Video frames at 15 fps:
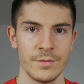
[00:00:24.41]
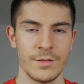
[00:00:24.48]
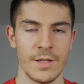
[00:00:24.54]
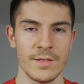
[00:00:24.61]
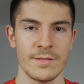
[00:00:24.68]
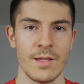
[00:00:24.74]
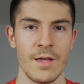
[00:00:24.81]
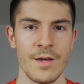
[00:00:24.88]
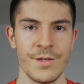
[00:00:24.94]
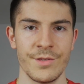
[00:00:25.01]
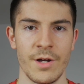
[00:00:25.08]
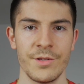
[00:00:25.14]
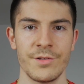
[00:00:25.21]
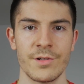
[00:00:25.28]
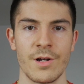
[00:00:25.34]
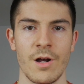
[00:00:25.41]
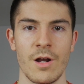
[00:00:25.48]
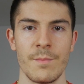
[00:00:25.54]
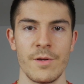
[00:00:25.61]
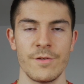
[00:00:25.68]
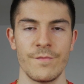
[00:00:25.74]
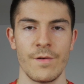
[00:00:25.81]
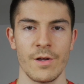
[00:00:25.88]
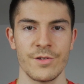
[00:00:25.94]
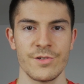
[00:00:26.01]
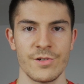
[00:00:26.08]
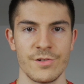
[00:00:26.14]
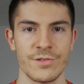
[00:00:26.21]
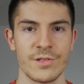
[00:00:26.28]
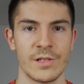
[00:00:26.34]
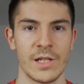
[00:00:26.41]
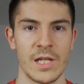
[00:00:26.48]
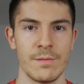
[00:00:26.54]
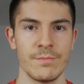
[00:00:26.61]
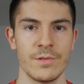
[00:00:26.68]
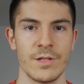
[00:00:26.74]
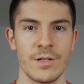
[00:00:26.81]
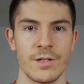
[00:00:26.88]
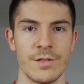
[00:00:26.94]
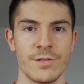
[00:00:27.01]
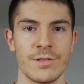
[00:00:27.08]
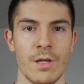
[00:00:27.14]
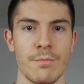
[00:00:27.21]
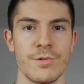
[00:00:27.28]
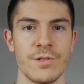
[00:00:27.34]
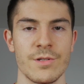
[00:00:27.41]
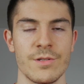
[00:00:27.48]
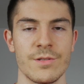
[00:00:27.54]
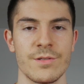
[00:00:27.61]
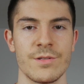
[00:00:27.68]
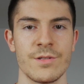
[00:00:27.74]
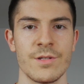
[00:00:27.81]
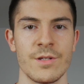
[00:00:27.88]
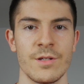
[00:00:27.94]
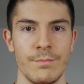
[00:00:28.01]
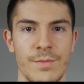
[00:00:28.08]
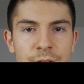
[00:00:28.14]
Tesla and other car manufacturers claim consumptions